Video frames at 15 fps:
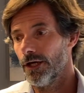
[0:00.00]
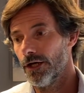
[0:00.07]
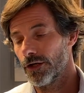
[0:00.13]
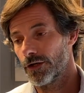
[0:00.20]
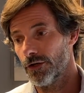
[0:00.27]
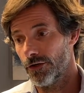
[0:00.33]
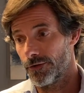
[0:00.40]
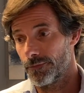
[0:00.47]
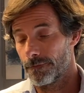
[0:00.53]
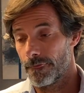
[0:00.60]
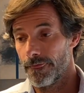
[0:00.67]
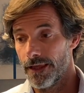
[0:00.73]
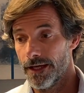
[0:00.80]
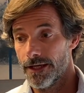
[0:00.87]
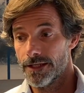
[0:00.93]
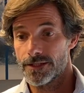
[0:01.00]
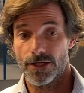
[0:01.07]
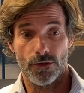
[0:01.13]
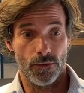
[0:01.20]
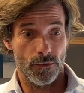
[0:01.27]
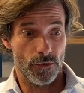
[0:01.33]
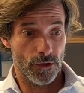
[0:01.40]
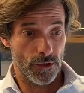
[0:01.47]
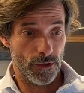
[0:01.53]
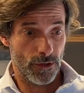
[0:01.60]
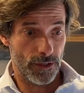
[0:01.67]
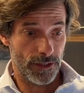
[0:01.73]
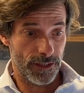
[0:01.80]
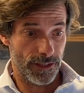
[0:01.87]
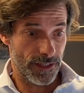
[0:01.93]
Good. So
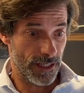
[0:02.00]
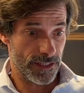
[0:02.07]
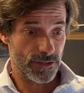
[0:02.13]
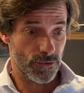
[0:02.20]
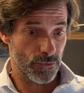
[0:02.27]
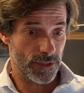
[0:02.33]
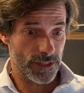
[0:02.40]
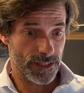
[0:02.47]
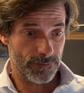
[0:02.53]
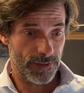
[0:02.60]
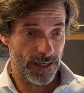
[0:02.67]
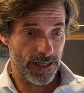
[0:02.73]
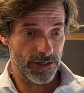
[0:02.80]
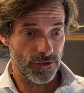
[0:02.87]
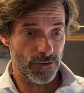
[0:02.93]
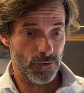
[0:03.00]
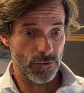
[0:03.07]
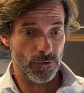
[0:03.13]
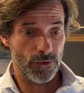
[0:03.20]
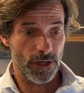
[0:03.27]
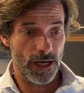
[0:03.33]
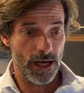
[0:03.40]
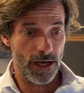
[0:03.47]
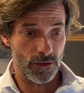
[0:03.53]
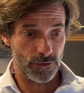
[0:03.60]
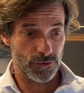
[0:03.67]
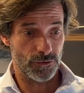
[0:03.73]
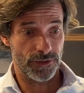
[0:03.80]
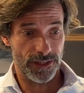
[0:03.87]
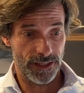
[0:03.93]
just to explain you how to
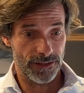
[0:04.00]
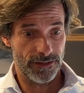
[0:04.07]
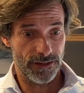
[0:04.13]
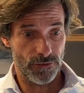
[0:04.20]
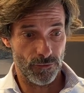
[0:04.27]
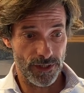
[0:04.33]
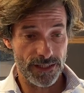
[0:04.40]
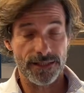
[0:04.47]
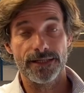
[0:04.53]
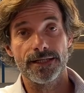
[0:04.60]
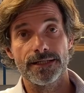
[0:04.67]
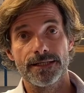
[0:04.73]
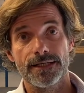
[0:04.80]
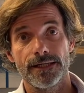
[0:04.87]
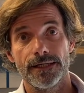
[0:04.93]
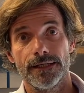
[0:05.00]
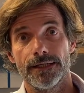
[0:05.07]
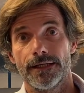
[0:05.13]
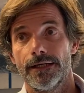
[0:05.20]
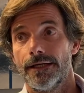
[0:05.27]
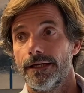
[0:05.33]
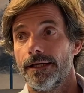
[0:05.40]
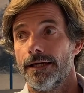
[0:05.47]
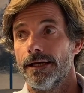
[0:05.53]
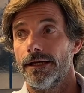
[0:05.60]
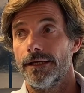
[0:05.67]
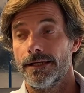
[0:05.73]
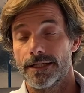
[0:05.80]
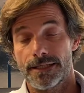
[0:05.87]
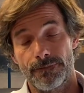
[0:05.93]
get the residency,
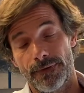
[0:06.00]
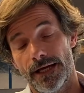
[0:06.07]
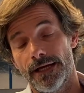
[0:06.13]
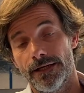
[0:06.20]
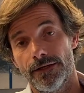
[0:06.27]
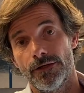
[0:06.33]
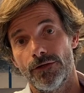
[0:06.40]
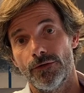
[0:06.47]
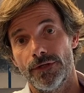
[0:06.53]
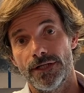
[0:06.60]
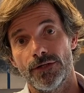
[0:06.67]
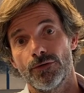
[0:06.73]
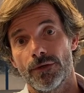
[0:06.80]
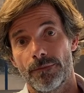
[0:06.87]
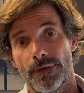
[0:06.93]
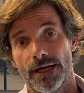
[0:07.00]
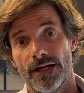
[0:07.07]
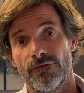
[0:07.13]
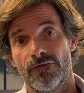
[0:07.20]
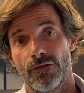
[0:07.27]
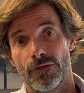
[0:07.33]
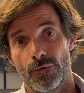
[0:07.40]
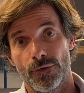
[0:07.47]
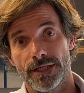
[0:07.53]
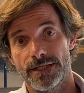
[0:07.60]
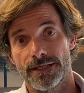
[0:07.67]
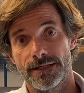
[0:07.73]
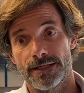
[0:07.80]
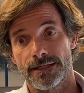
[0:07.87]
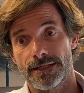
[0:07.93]
in Spain you need to apply for the
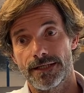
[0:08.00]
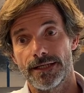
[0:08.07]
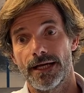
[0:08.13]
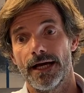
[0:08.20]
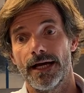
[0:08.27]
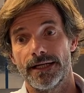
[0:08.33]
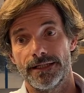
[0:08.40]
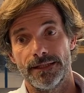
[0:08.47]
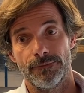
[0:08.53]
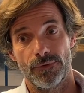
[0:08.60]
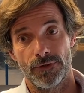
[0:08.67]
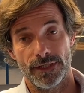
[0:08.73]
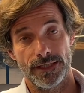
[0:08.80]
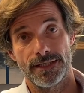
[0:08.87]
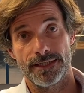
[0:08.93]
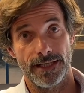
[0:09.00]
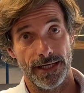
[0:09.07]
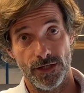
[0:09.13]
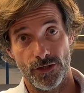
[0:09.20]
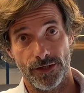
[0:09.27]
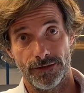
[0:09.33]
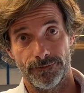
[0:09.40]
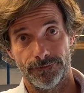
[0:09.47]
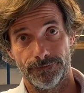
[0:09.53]
residency at the police station